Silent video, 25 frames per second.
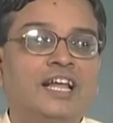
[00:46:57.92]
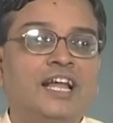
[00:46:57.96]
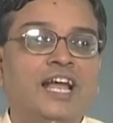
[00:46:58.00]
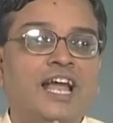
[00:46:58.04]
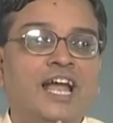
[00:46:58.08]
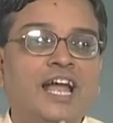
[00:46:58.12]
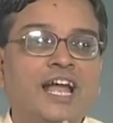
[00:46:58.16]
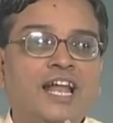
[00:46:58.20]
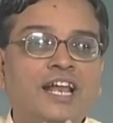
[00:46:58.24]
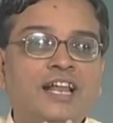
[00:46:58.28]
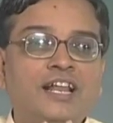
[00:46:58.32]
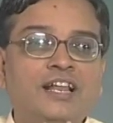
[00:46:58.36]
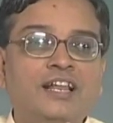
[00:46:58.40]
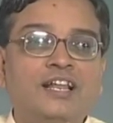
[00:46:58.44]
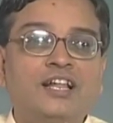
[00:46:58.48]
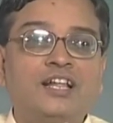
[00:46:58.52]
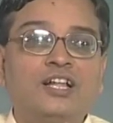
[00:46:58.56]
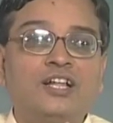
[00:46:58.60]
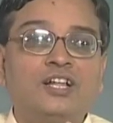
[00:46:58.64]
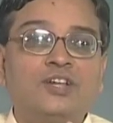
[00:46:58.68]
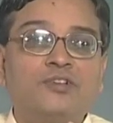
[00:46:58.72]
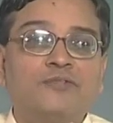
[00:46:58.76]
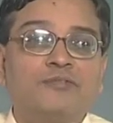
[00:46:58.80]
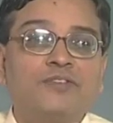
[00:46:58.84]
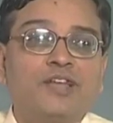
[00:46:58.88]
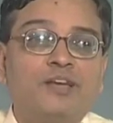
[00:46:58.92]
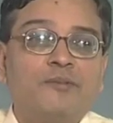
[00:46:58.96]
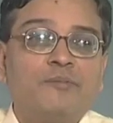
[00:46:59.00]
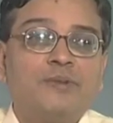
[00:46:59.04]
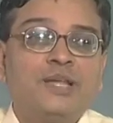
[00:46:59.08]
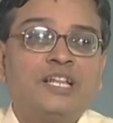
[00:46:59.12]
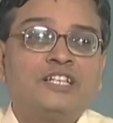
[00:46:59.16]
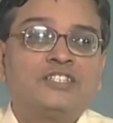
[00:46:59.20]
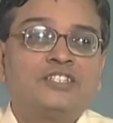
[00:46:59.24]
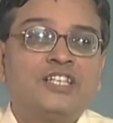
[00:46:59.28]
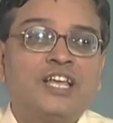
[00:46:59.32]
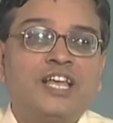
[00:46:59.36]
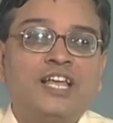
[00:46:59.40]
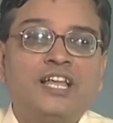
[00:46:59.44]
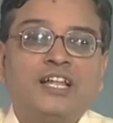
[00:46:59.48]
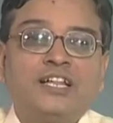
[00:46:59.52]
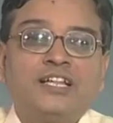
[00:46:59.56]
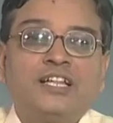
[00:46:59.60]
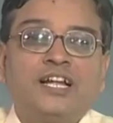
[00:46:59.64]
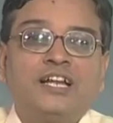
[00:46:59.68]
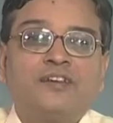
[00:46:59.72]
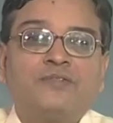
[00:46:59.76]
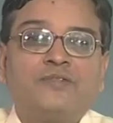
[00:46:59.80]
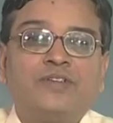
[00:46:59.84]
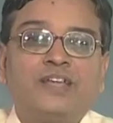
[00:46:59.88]
And we have been saying
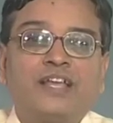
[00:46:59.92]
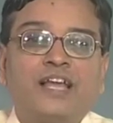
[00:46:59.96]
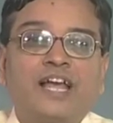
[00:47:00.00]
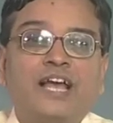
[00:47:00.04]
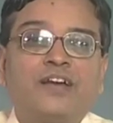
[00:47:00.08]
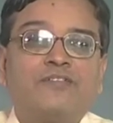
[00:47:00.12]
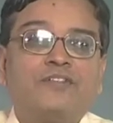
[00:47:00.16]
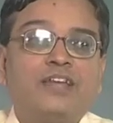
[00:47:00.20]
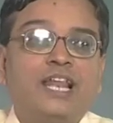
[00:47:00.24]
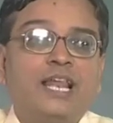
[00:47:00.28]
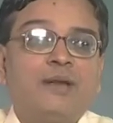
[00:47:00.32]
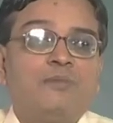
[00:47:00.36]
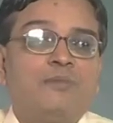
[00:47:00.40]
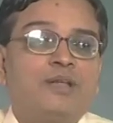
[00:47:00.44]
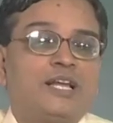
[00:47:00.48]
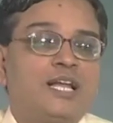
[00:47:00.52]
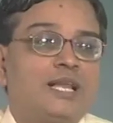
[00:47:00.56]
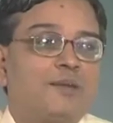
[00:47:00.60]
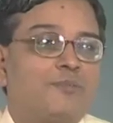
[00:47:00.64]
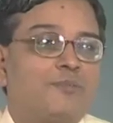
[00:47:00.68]
that we have elliptical